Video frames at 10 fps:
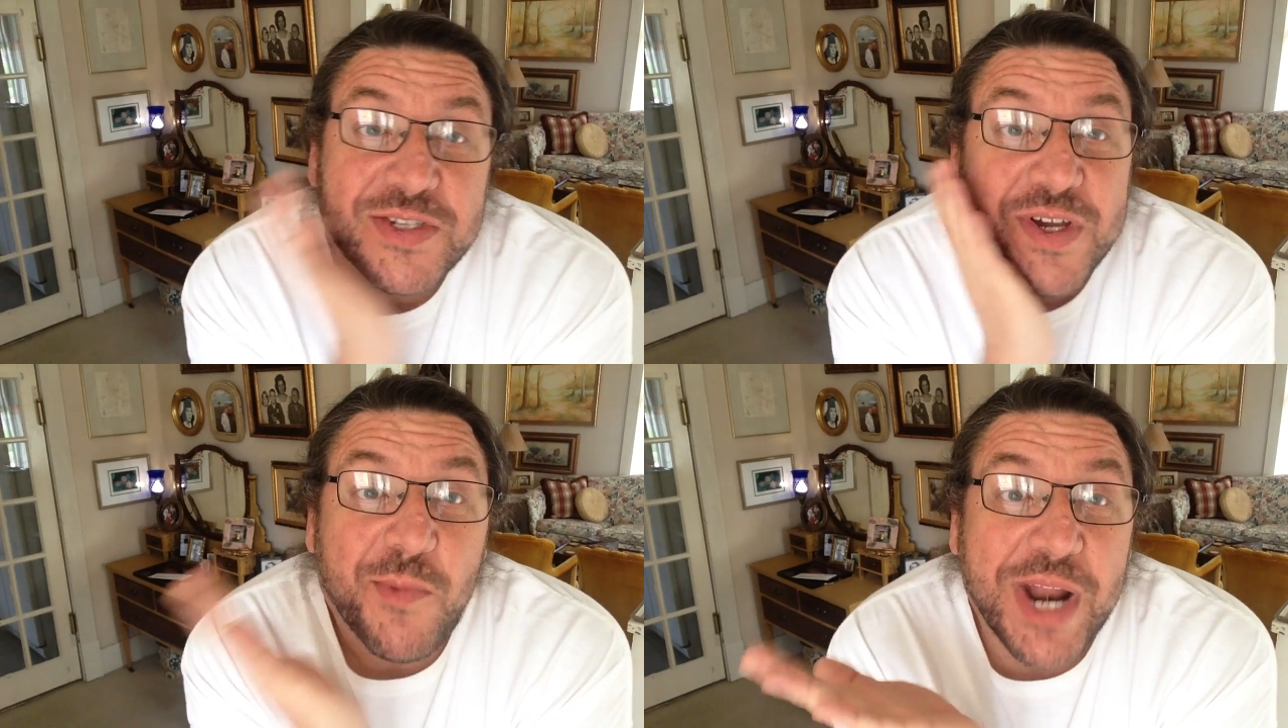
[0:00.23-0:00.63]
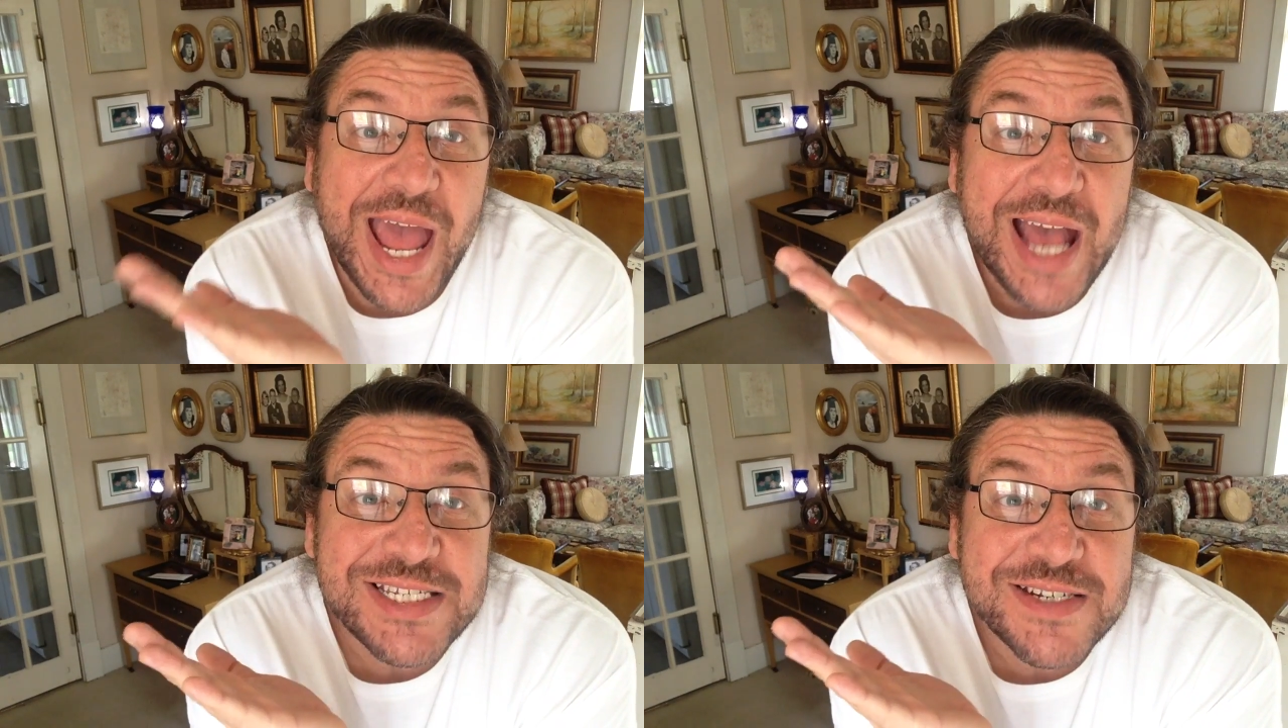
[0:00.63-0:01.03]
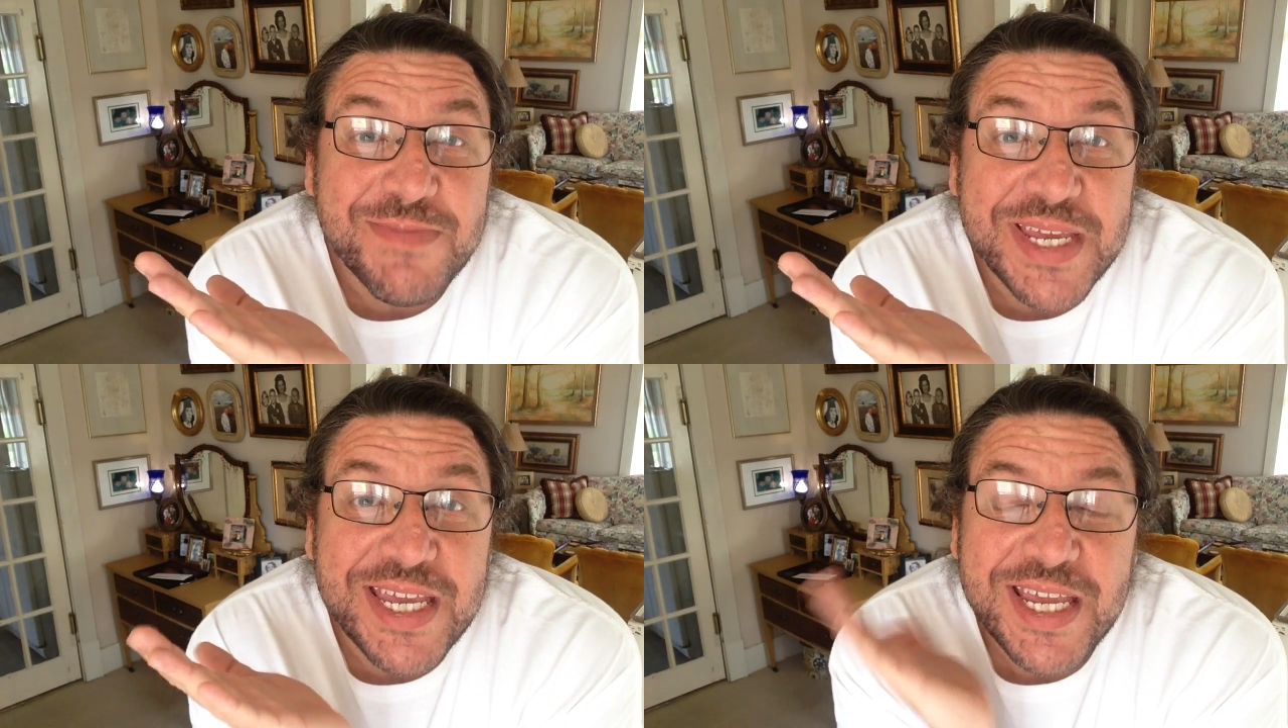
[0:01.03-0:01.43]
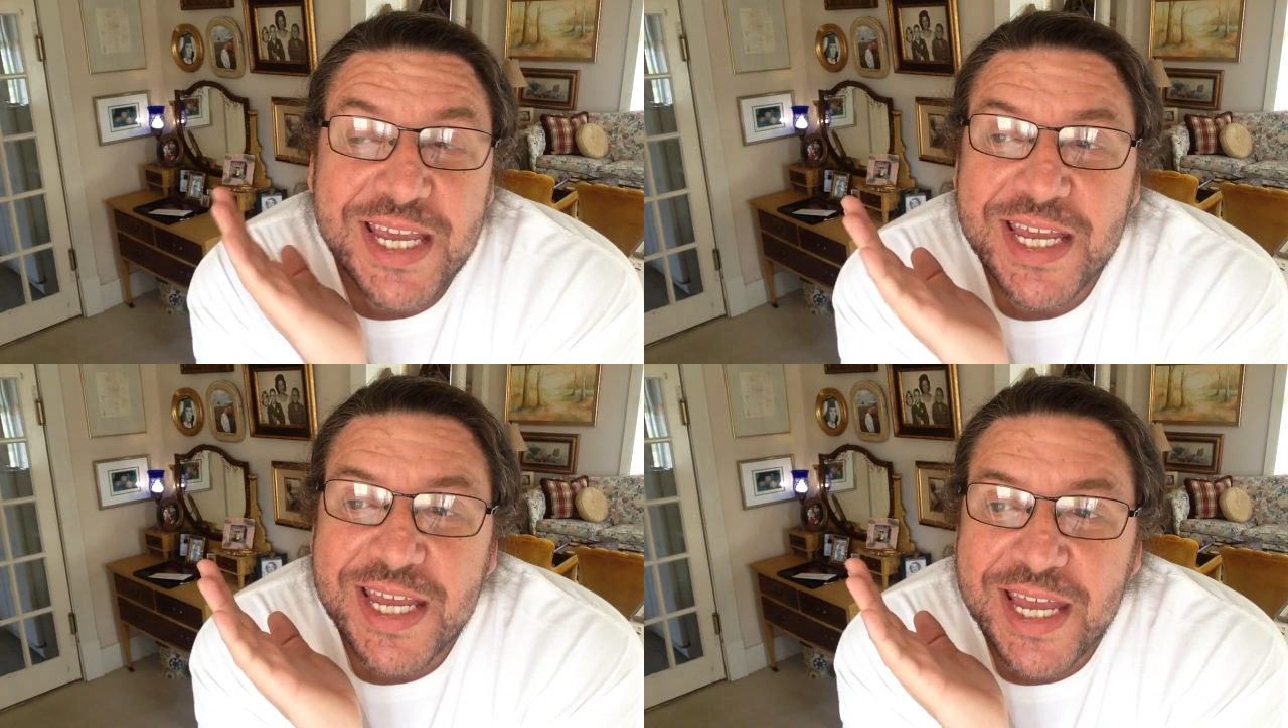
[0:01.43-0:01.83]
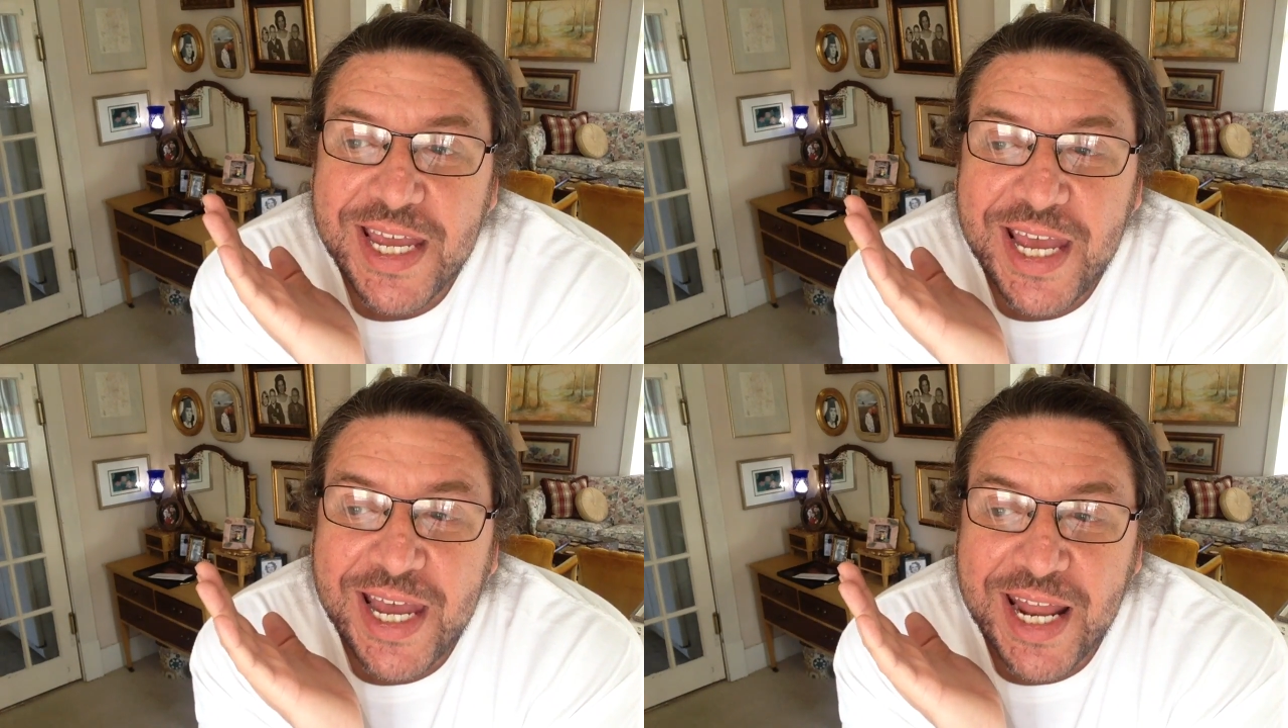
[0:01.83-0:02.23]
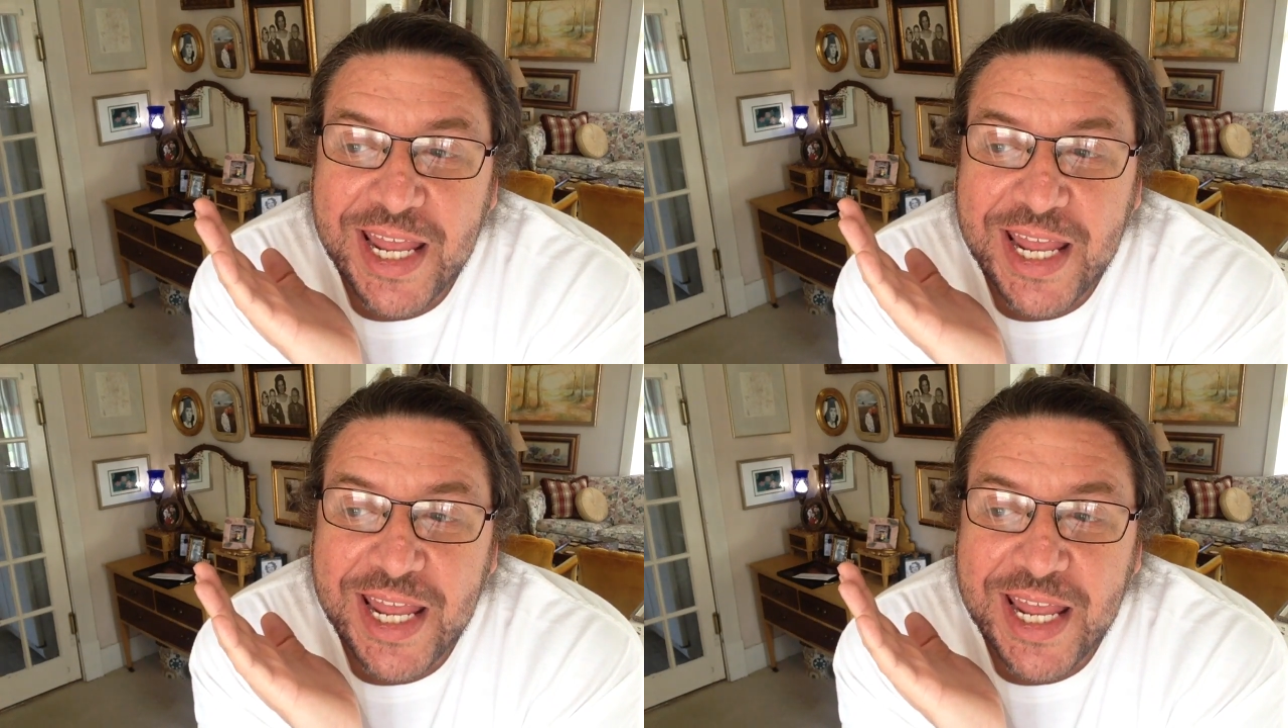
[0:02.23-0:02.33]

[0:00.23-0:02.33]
Someone asked me at